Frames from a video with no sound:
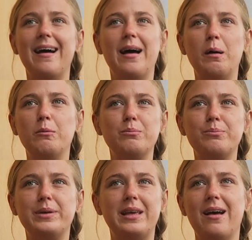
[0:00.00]
But
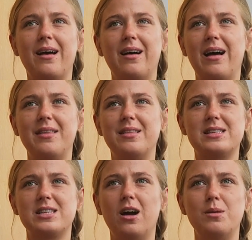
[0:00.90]
and
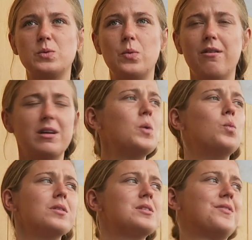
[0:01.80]
there's times where I
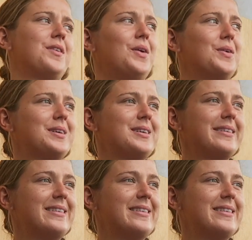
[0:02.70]
don't want to vlog.